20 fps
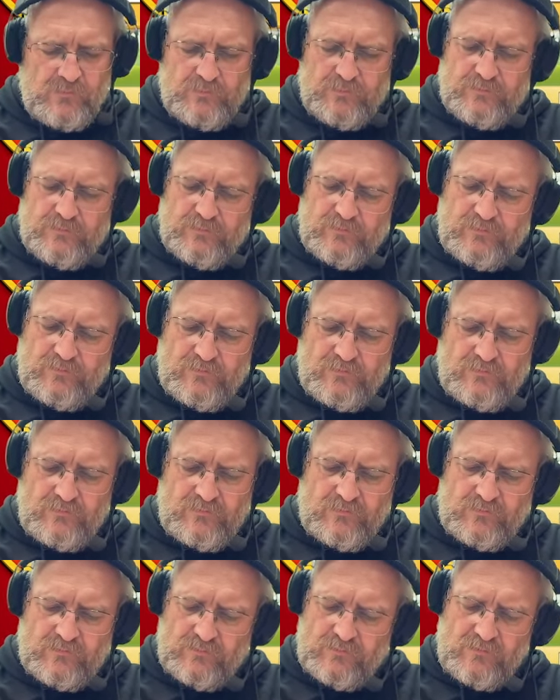
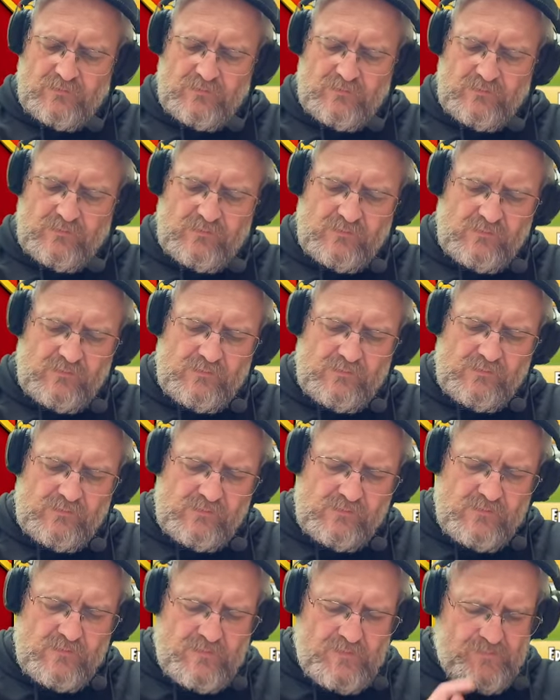What
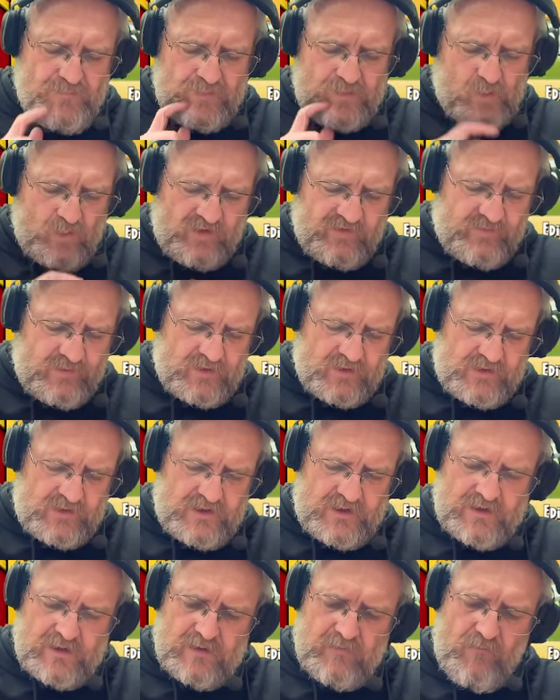have we got
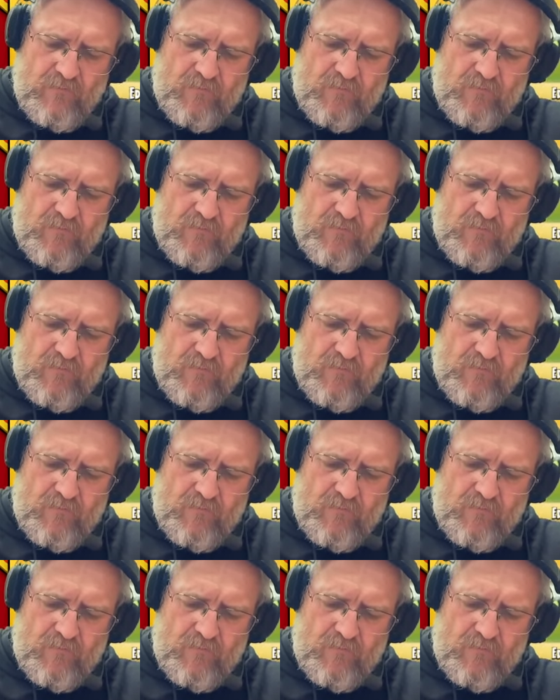here?